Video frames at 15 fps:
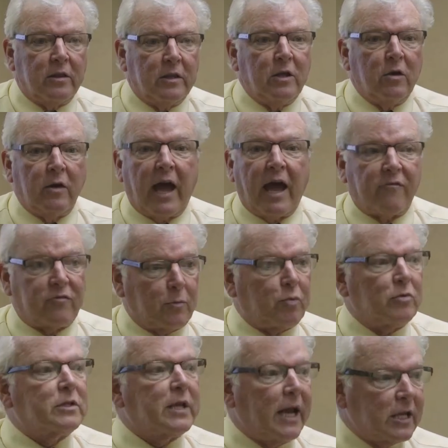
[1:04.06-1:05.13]
you have to
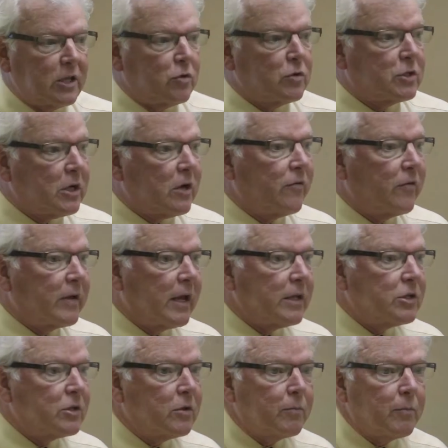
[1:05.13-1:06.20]
protect yourself
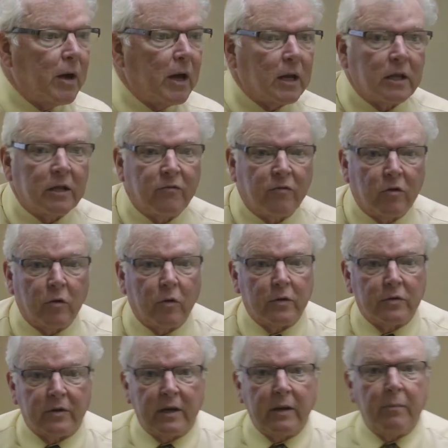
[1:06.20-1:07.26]
against the bodily
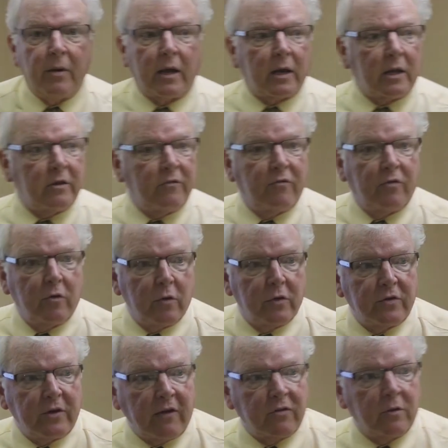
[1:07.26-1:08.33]
fluids. Any bodily
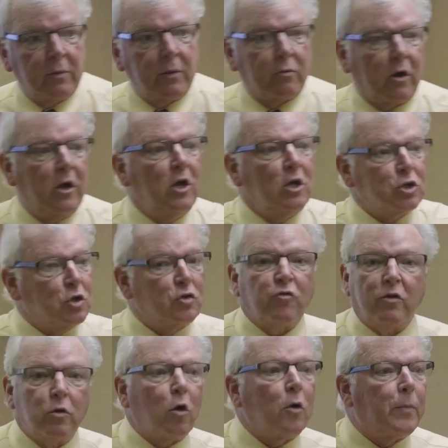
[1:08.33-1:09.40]
fluids have to be protected. So you
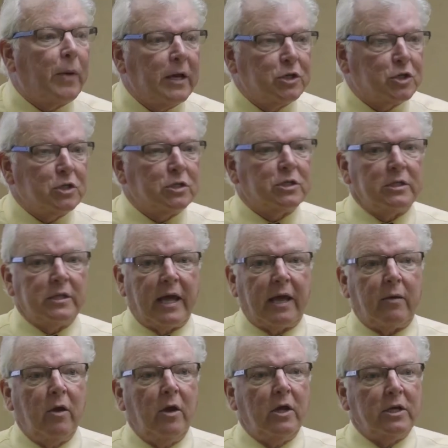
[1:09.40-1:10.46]
treat all patients in
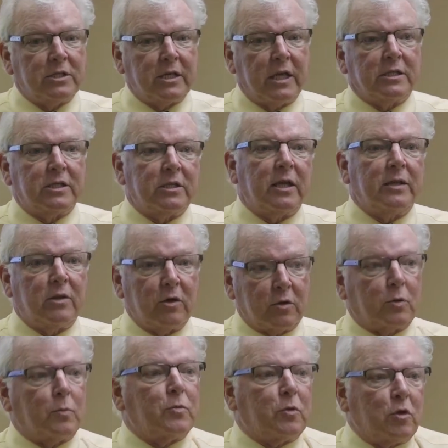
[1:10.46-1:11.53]
that sense. There's
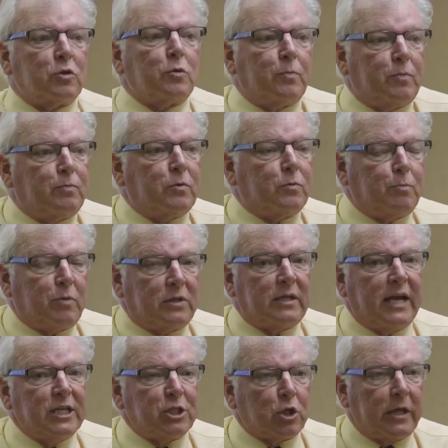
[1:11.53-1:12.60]
a
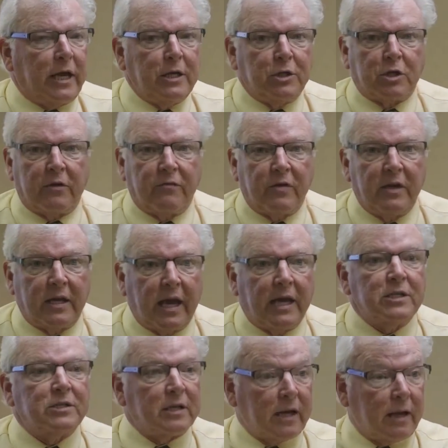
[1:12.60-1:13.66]
potential HIV
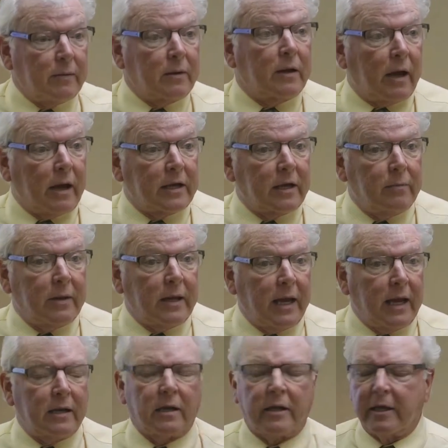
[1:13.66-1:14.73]
case that I can be
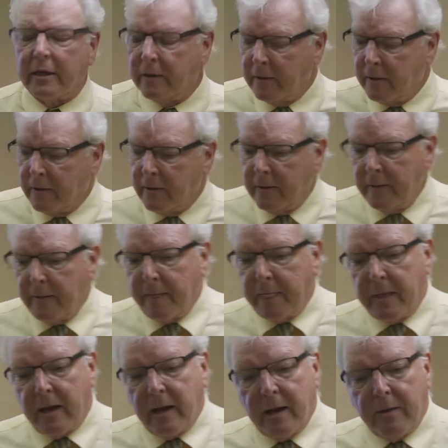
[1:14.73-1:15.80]
handling.
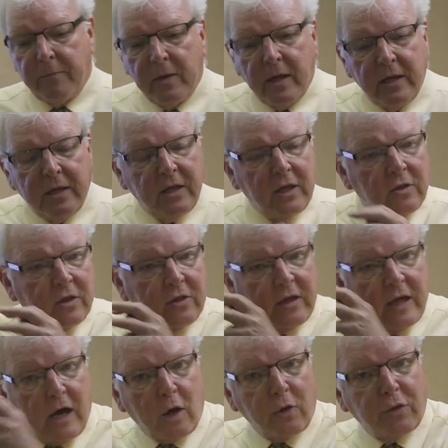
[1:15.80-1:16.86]
The
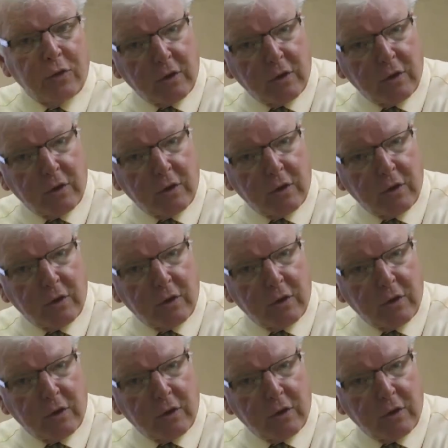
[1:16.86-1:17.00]
Health